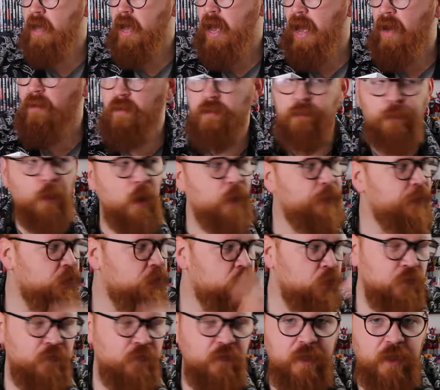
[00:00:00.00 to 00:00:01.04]
I would probably
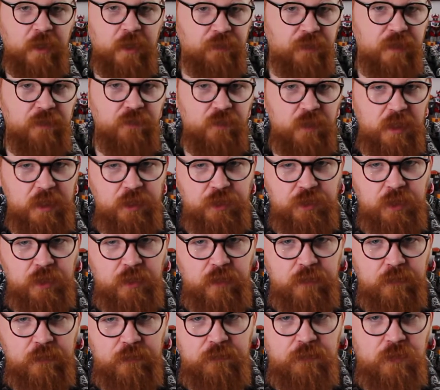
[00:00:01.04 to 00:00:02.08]
go for the Green
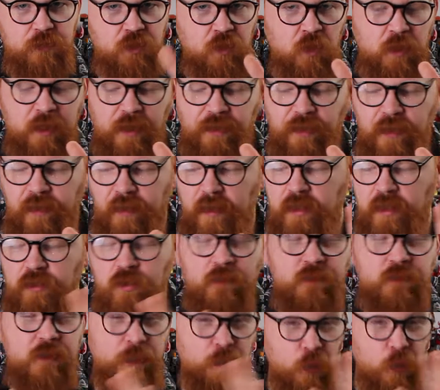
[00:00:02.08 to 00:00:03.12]
Ranger sword. I think that's
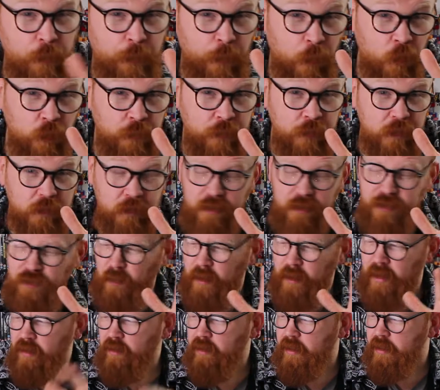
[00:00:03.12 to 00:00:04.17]
obviously more popular as
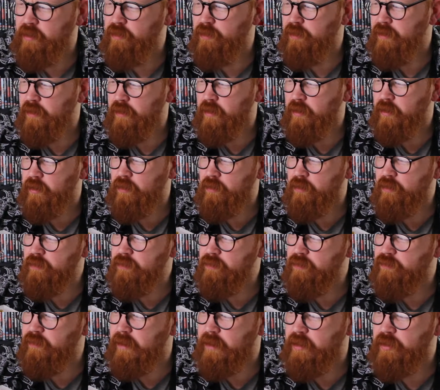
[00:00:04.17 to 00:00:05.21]
well. I don't think the
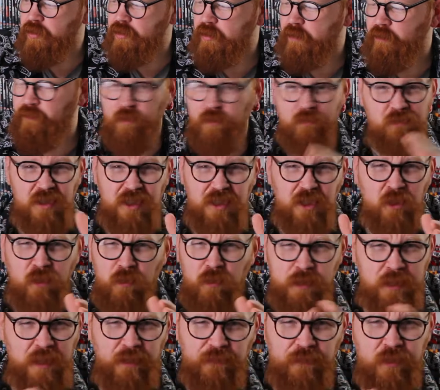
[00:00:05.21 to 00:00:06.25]
Gold Ranger from Zeo
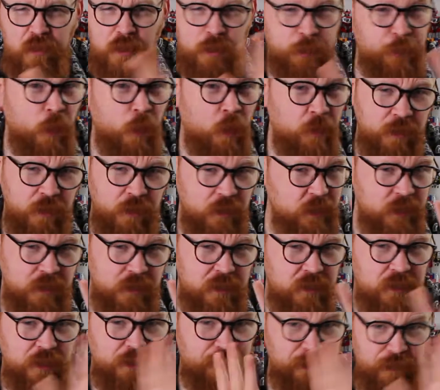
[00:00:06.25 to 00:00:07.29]
was ever as popular
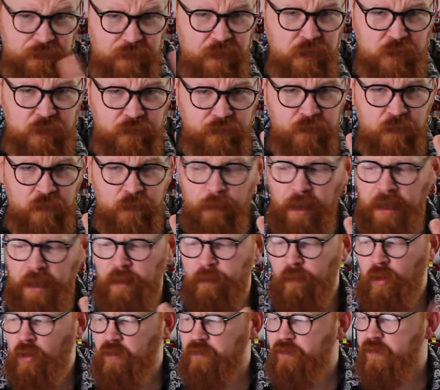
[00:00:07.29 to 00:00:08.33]
as the Green Ranger from Mighty
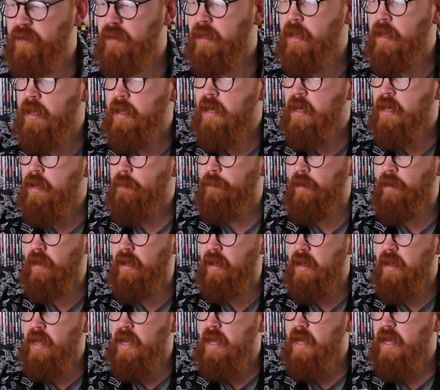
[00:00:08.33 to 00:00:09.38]
Morphin,
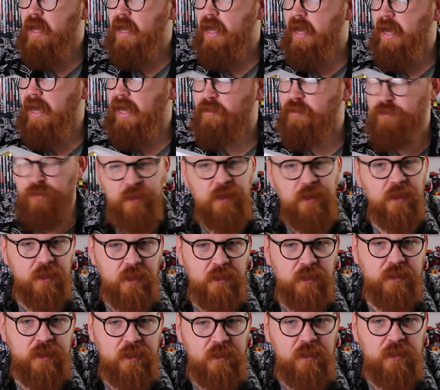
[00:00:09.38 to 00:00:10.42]
but I do think
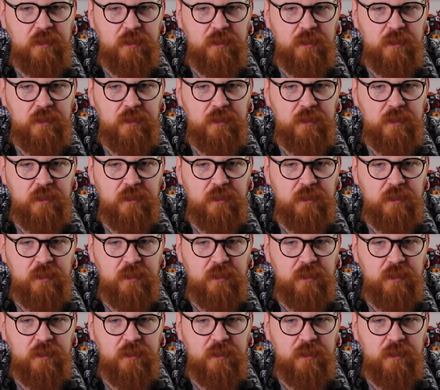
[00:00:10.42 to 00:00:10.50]
this is